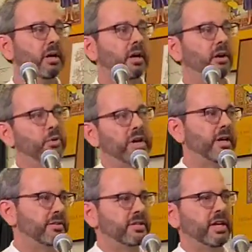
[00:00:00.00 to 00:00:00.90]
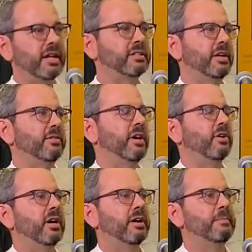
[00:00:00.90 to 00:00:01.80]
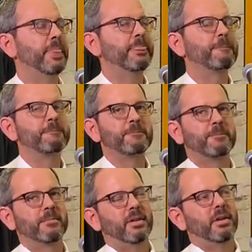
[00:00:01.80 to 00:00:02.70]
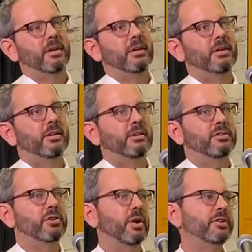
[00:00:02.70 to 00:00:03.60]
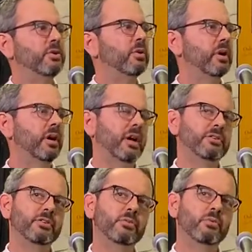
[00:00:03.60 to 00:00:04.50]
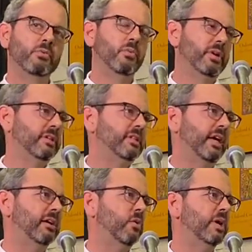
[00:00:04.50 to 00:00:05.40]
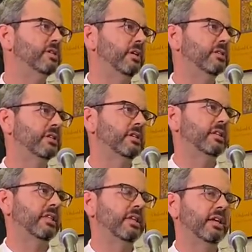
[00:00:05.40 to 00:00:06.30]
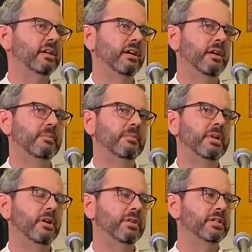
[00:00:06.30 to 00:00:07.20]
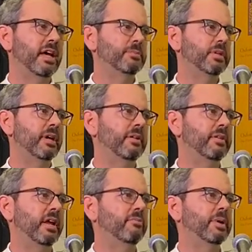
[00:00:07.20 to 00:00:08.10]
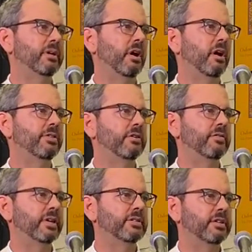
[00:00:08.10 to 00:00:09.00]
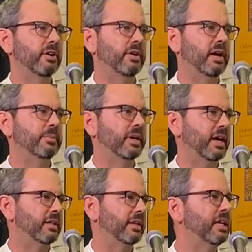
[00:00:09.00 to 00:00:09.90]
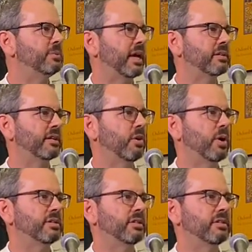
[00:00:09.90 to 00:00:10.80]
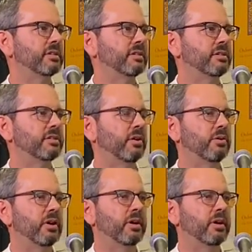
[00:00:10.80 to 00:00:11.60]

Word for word: we're done. See you guys later. No, so I do want to take questions, because I think you know, the times that I've been to author events, you know, I'm the guy that keeps asking questions. So